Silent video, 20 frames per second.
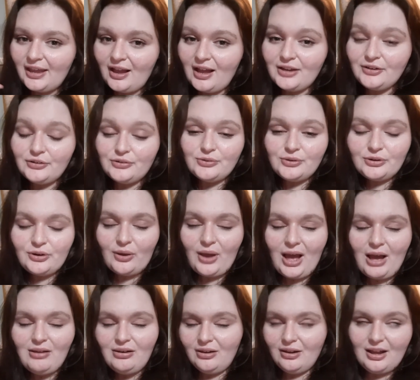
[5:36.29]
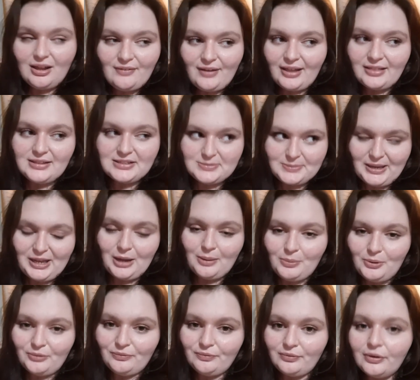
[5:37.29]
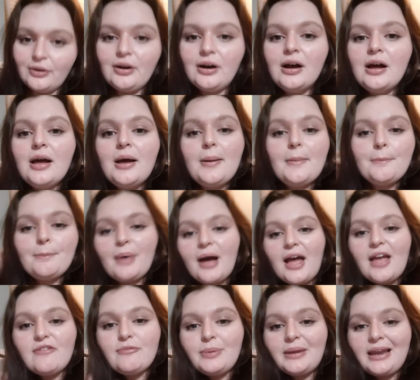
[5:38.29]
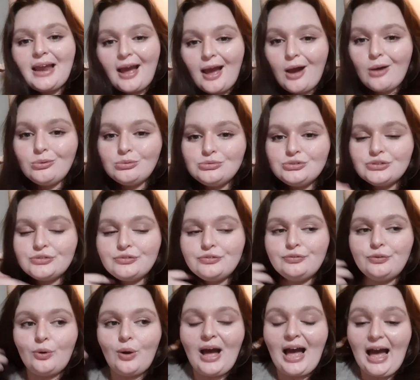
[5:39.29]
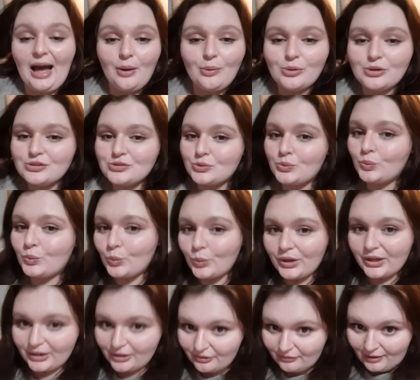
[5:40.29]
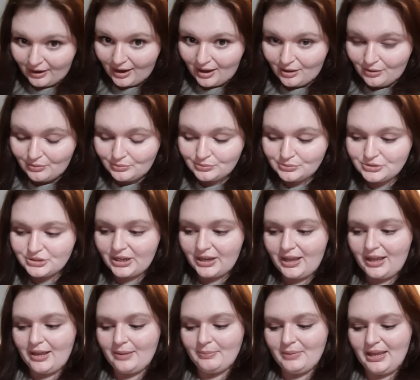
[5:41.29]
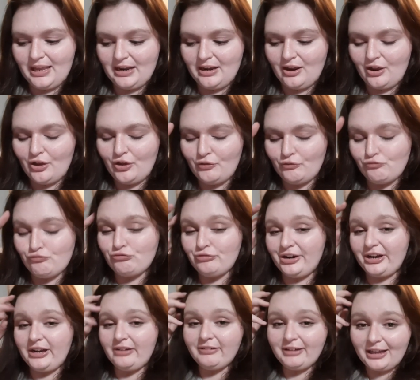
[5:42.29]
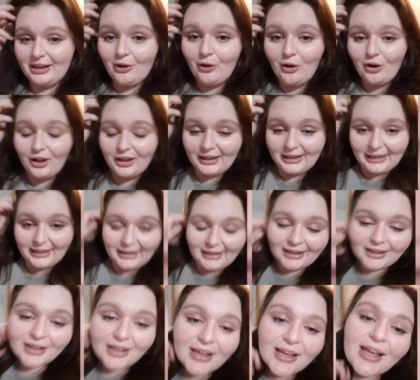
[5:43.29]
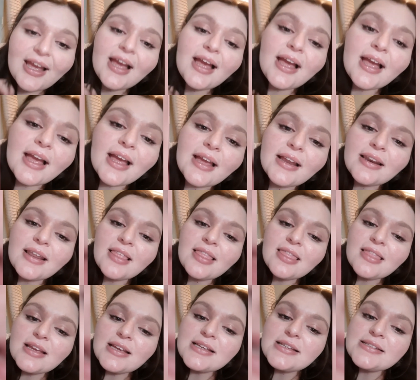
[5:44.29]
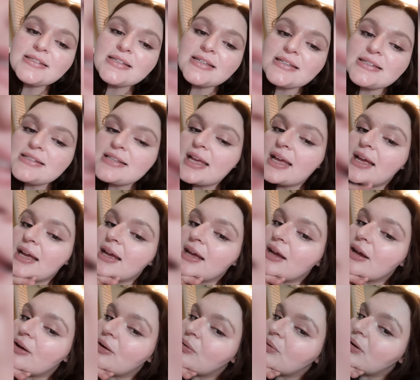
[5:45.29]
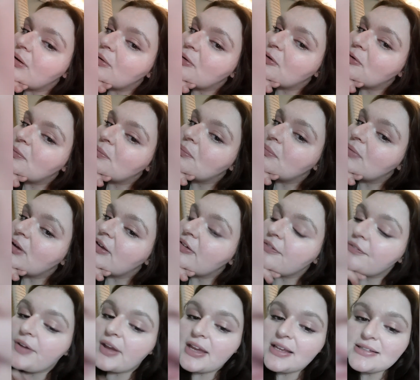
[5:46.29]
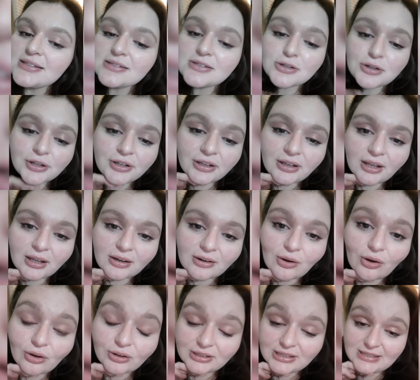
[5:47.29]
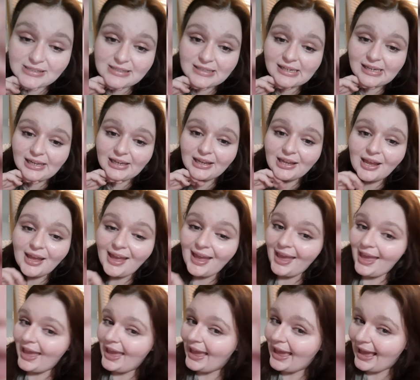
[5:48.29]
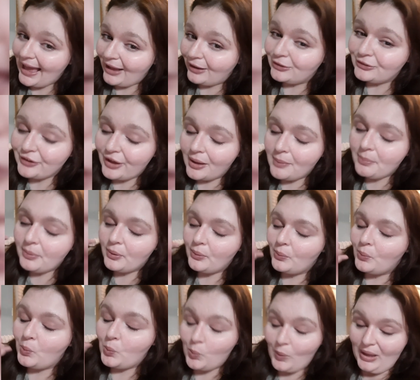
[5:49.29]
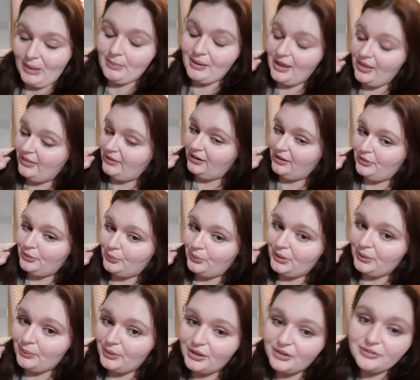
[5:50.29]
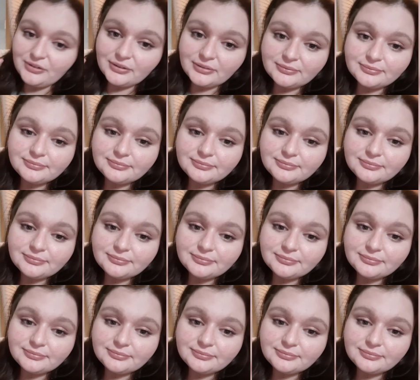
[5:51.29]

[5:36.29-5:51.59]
I do not know how long I've had this makeup on for, but I've been out for hours walking around in really hot heat, and this is how my face is looking. Honestly, it held up way better than I thought it would.